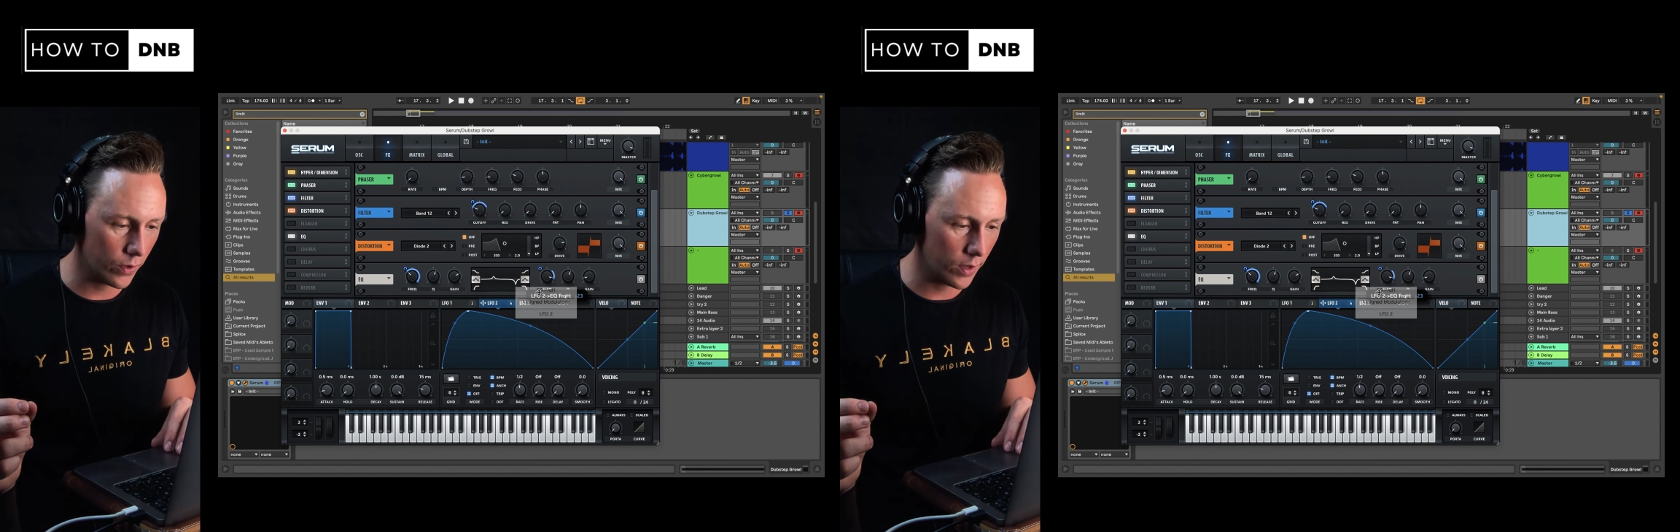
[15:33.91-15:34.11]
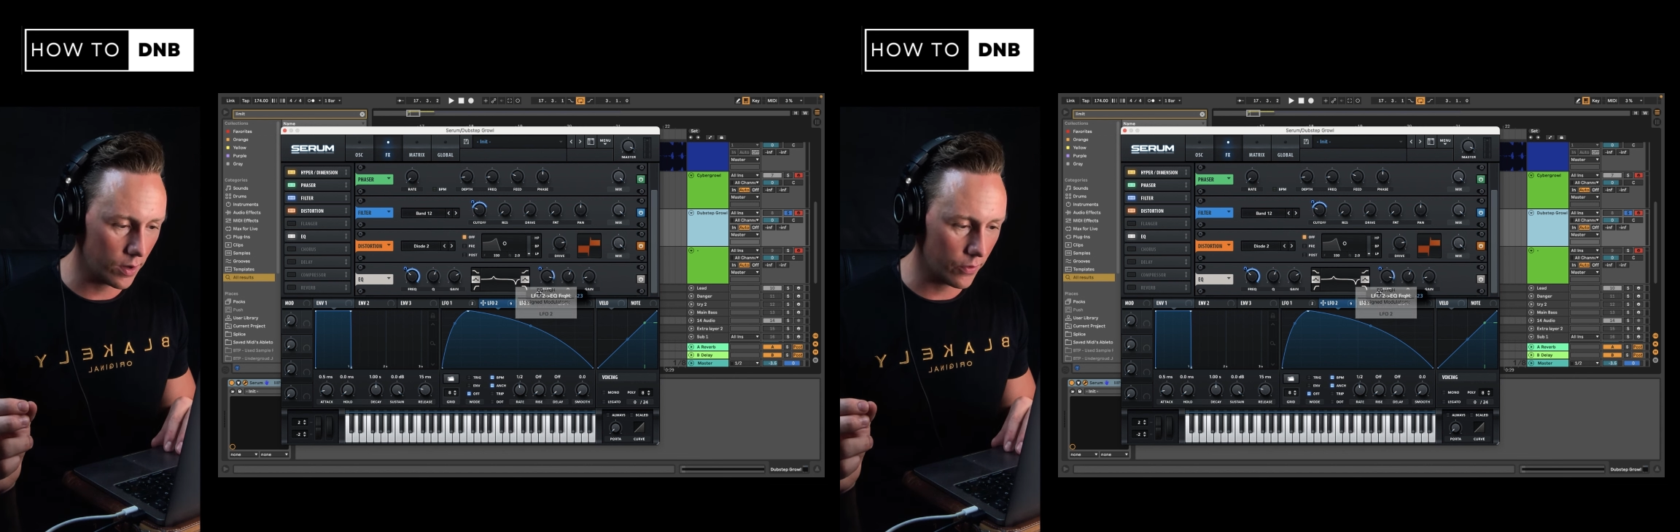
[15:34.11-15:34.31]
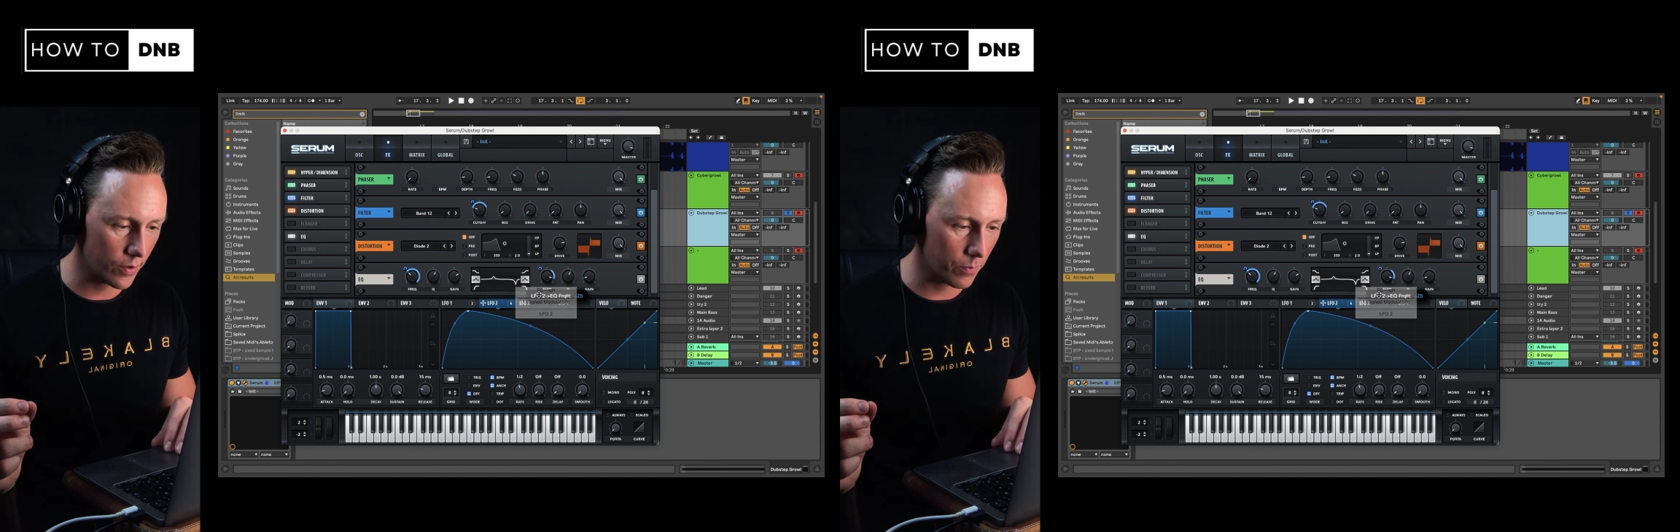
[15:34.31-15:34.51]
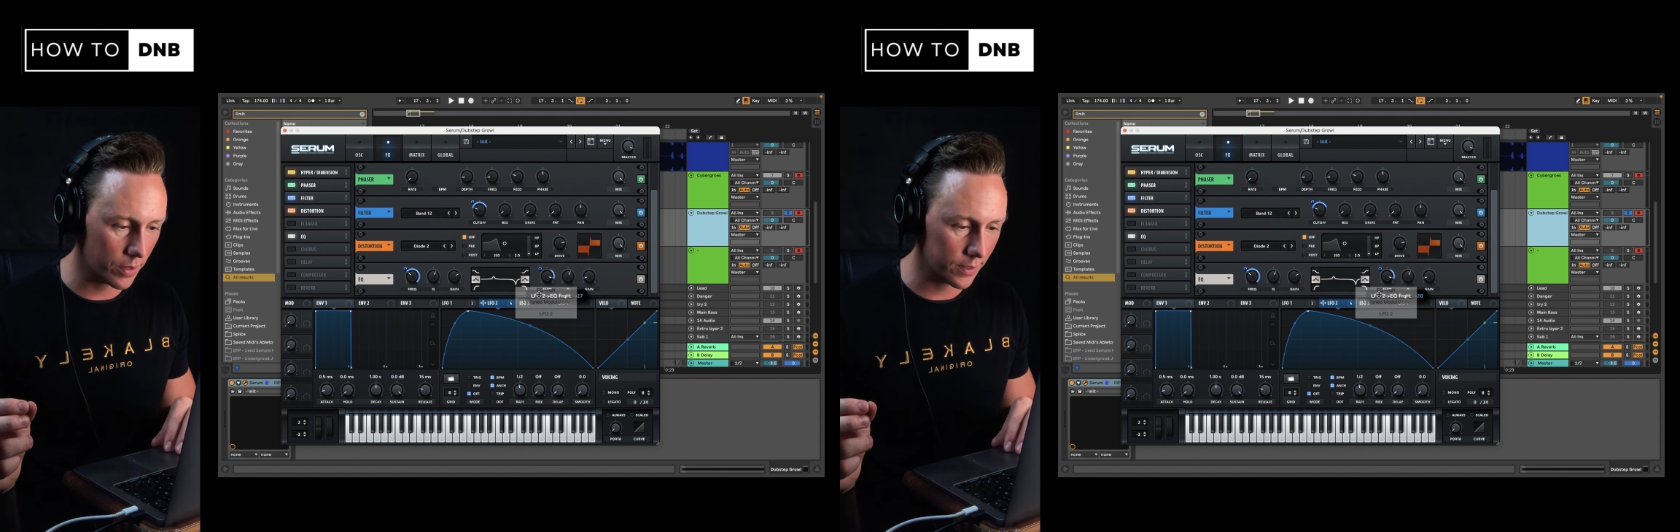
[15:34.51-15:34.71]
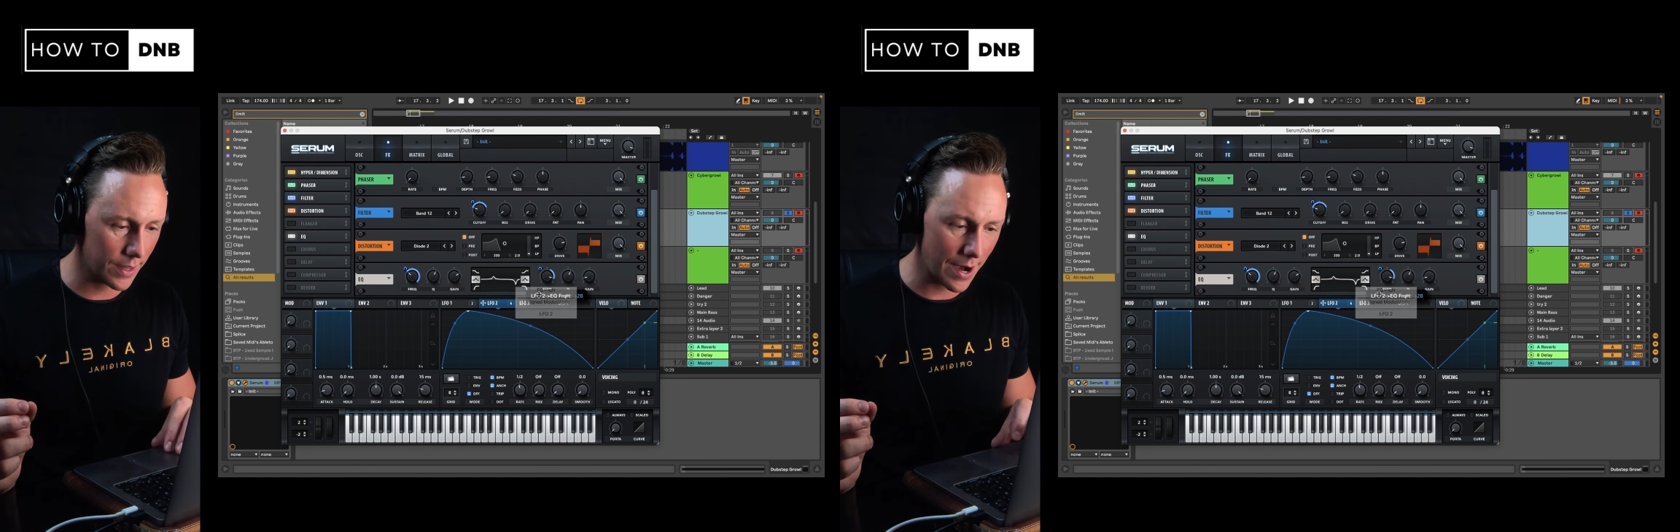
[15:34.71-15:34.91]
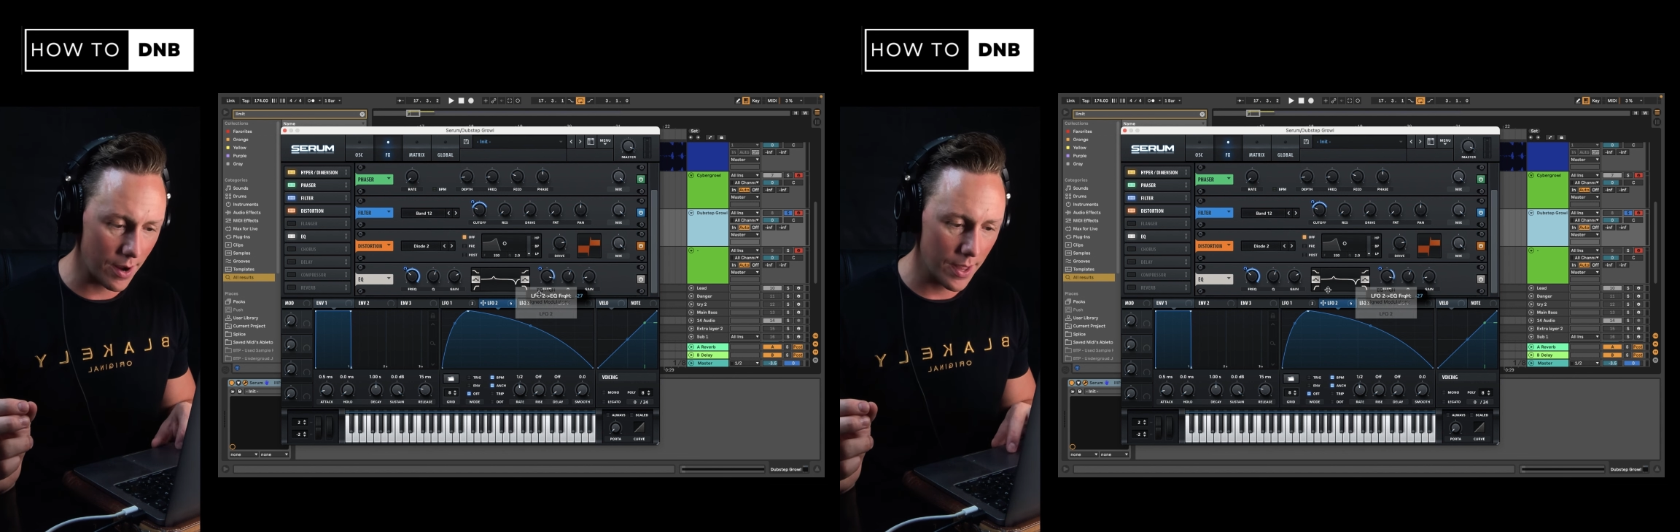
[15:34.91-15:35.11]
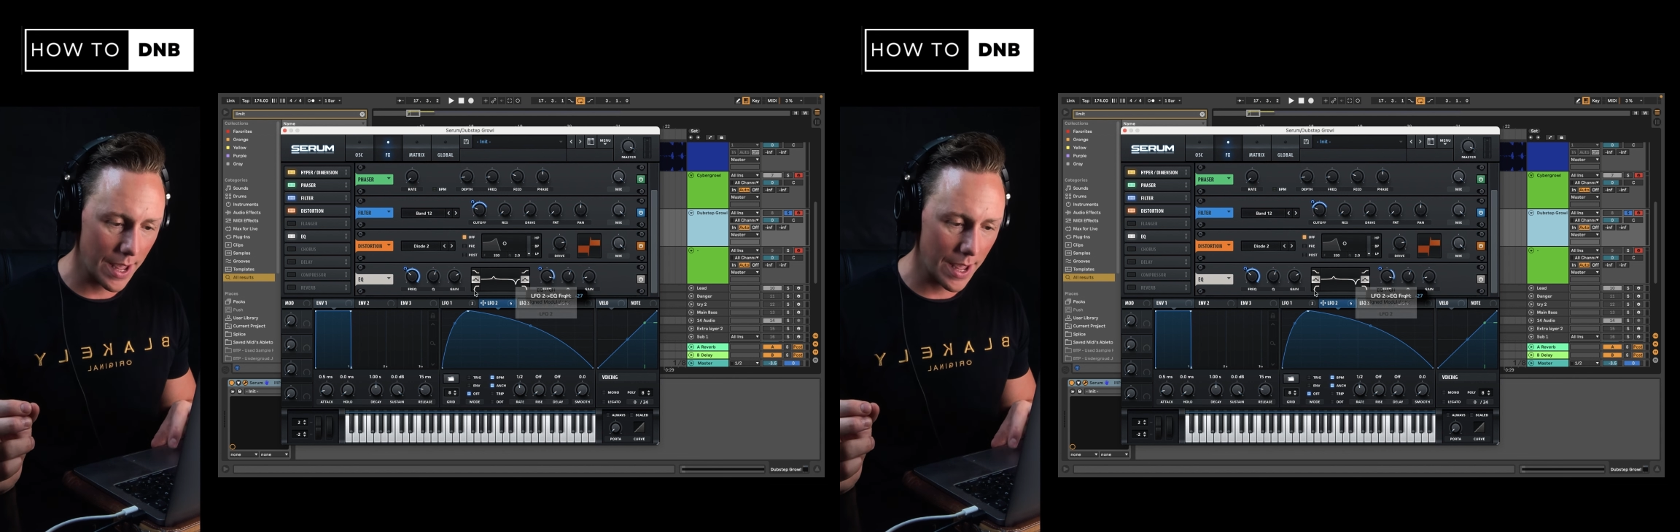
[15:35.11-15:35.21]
you know, somewhere to there.